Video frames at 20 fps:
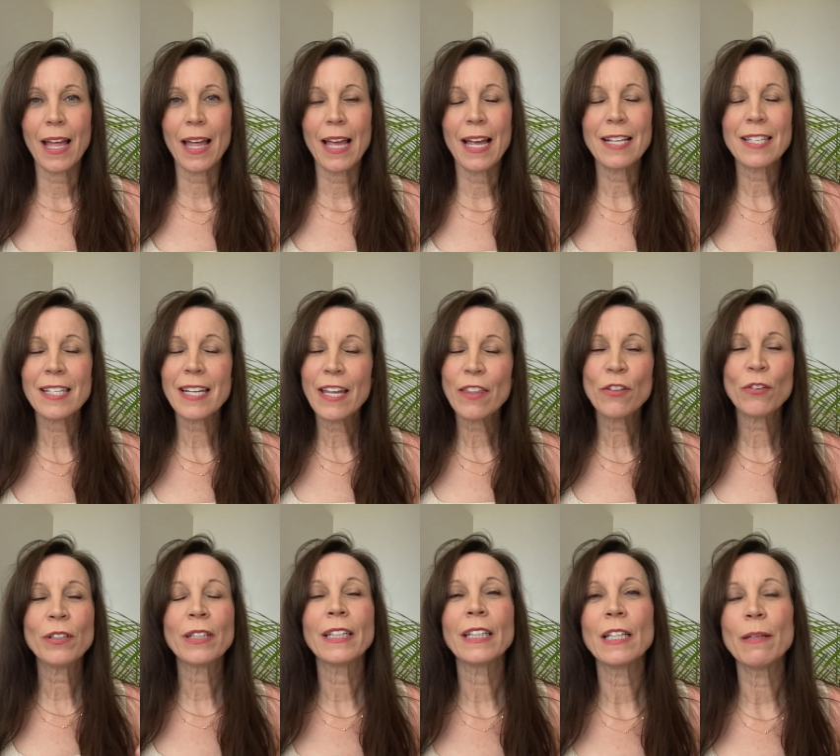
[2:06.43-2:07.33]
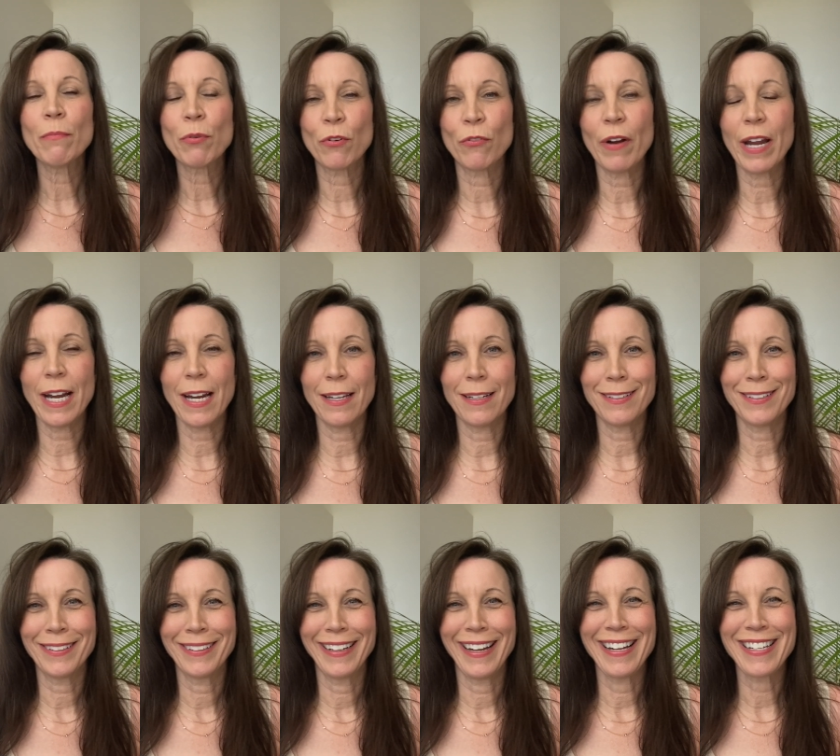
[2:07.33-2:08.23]
it's like they're liberated.
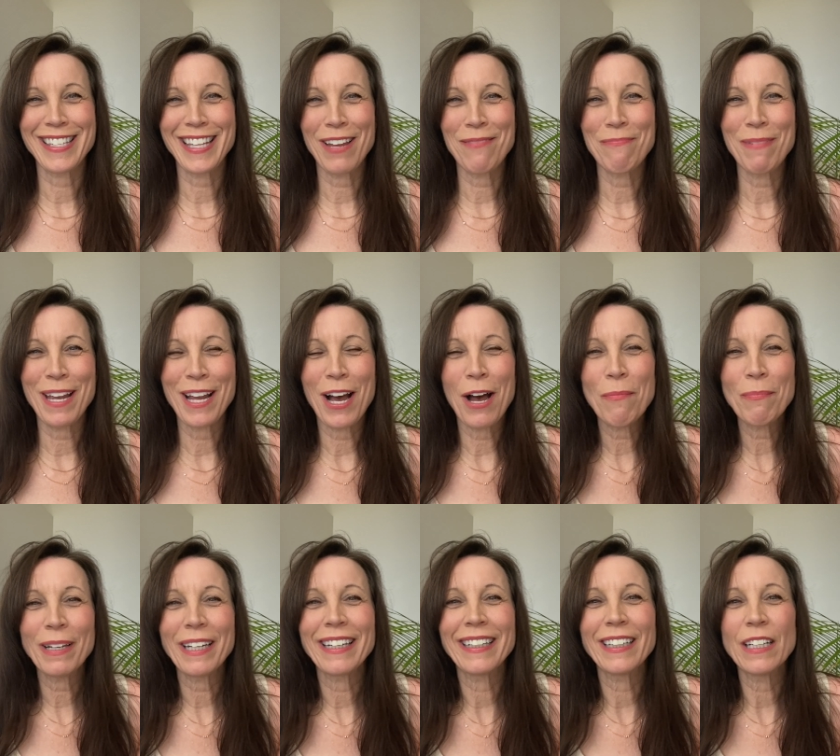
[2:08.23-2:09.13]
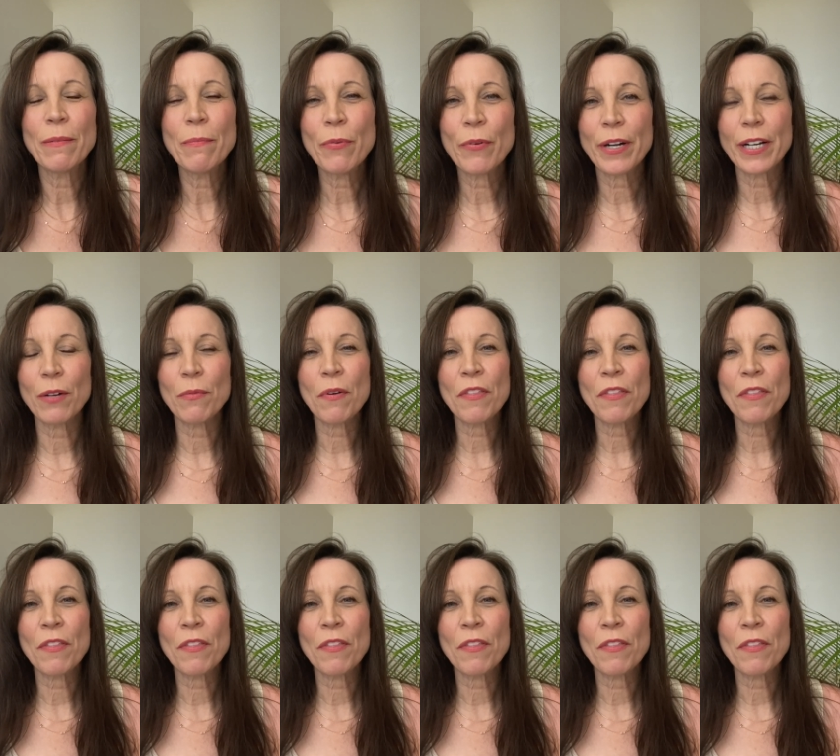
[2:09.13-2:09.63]
It's they become liberated.